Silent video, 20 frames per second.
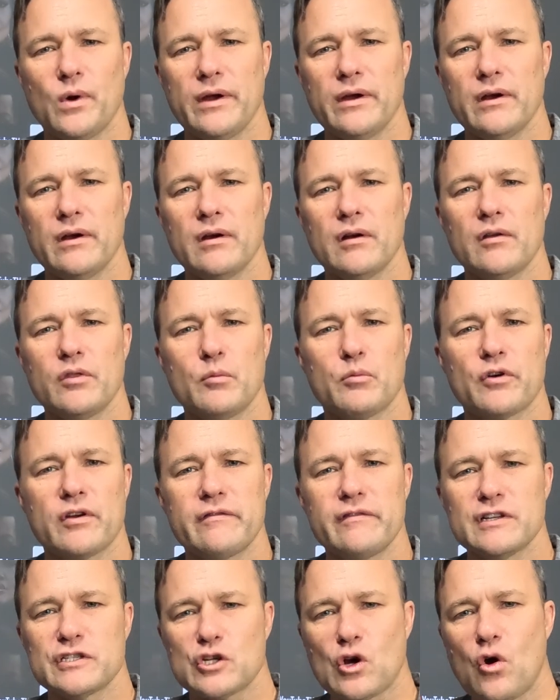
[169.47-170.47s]
where the
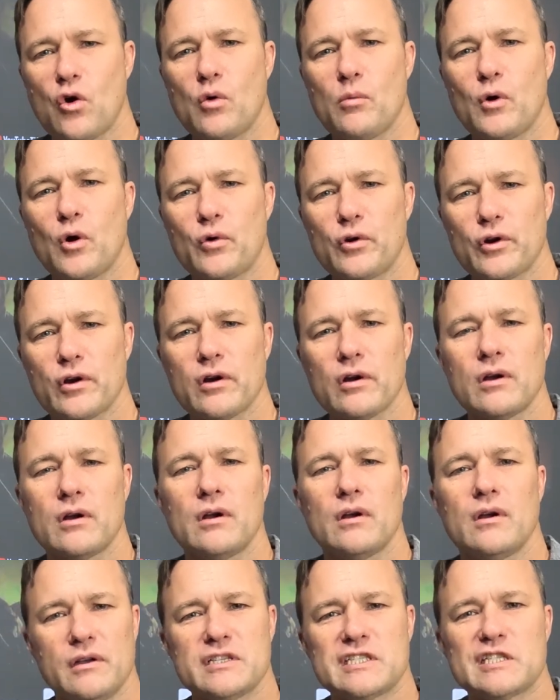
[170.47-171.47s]
previous homeowner
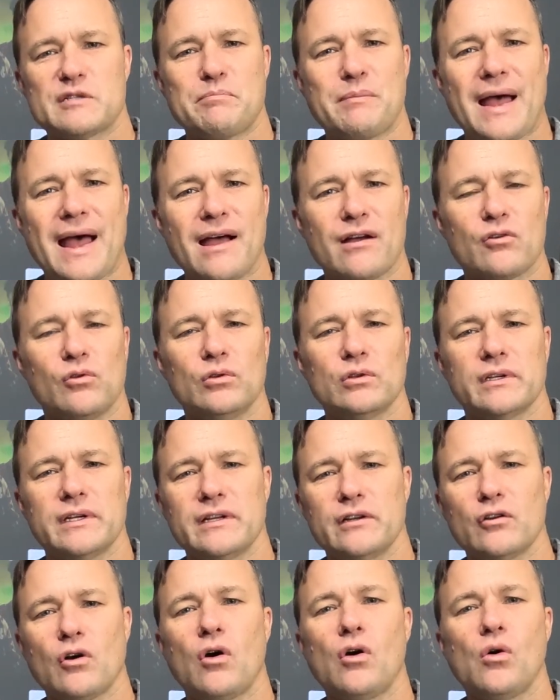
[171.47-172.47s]
spackled
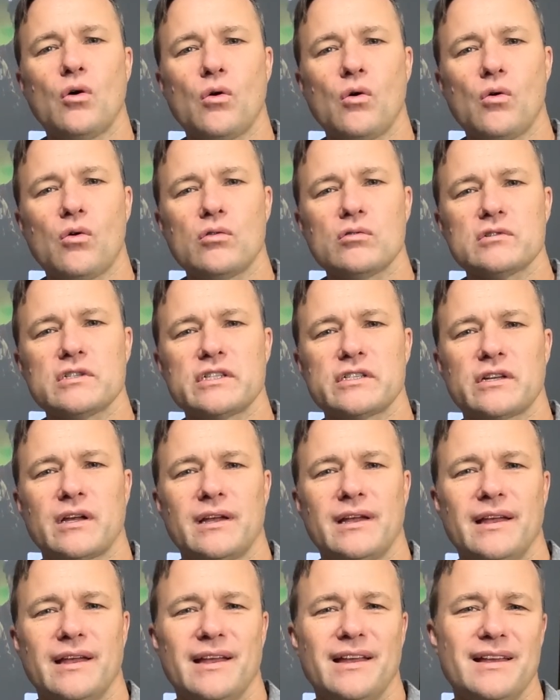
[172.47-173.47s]
in holes,
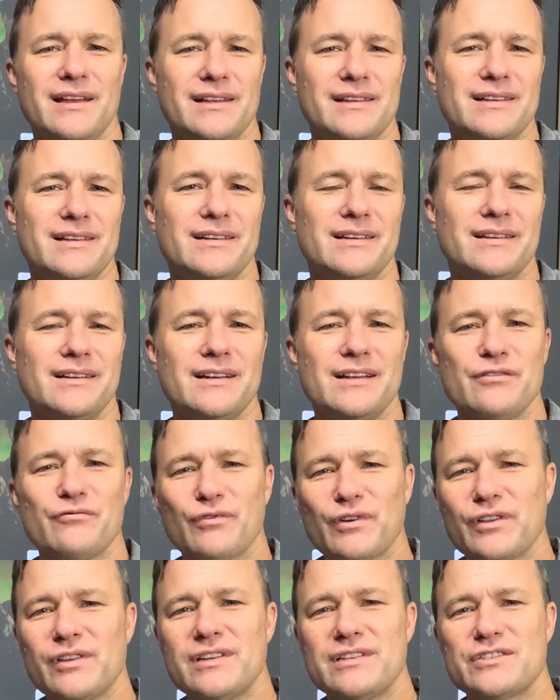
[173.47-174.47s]
and it
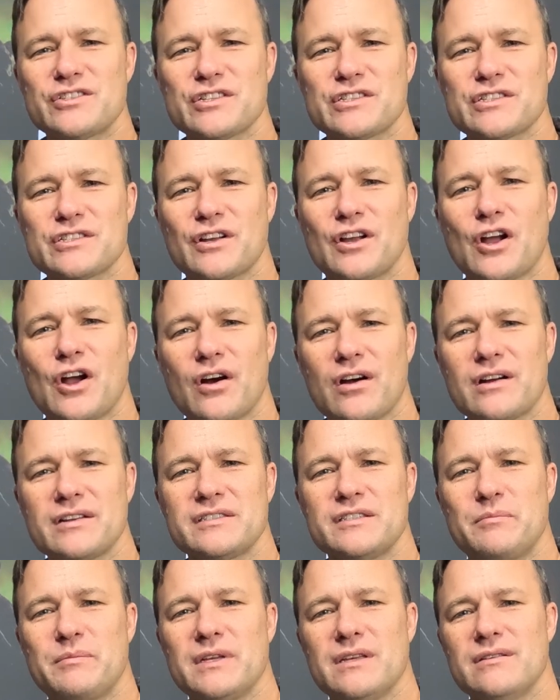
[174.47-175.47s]
really just
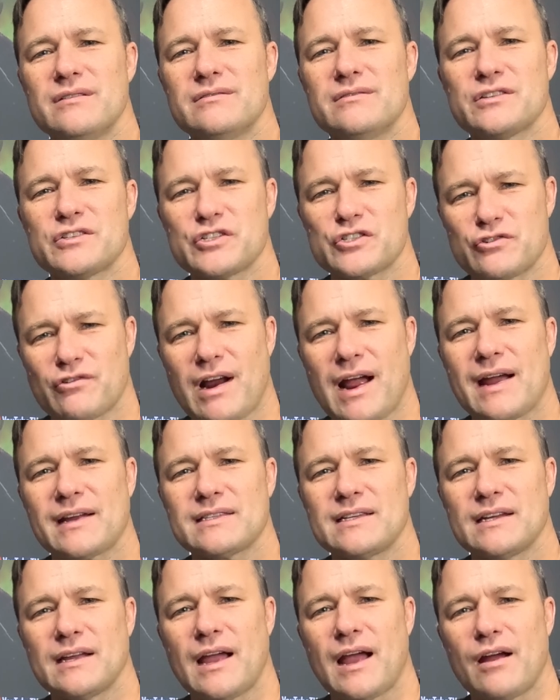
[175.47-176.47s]
got to be
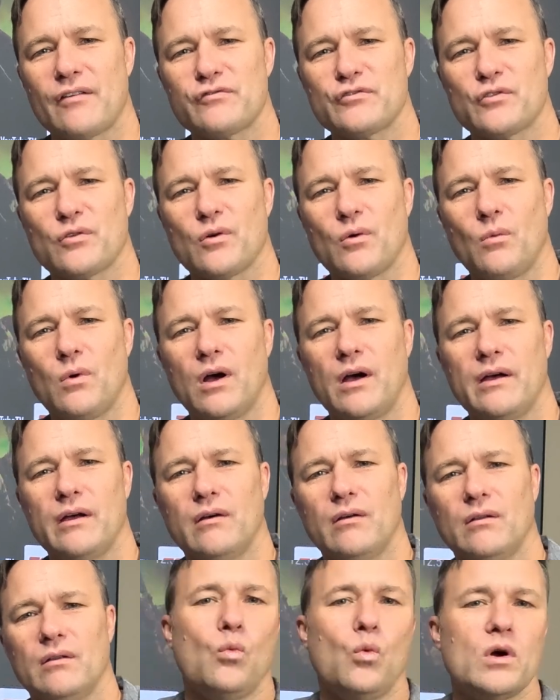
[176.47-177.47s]
distracting after a
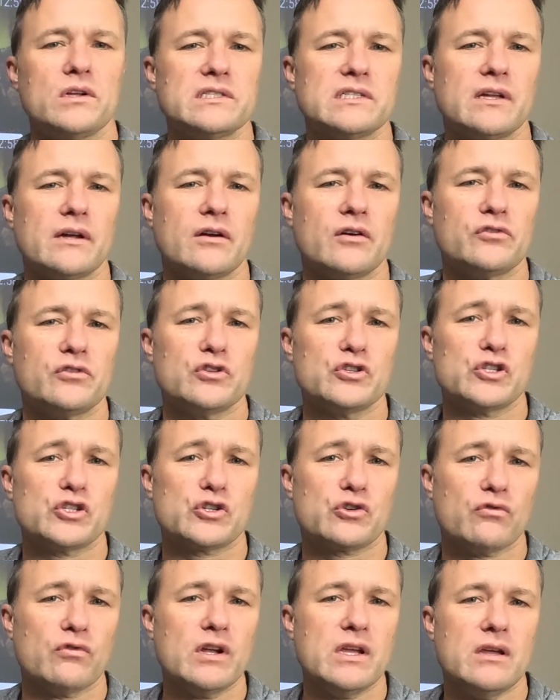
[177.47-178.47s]
while. Once I got the
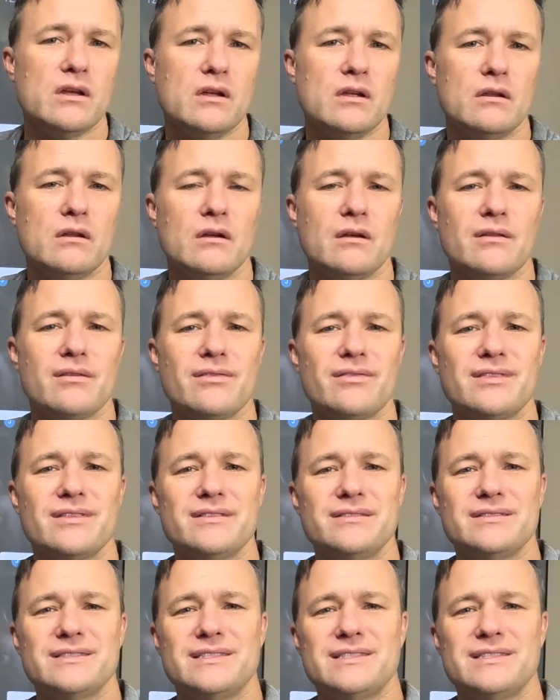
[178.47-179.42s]
screen, the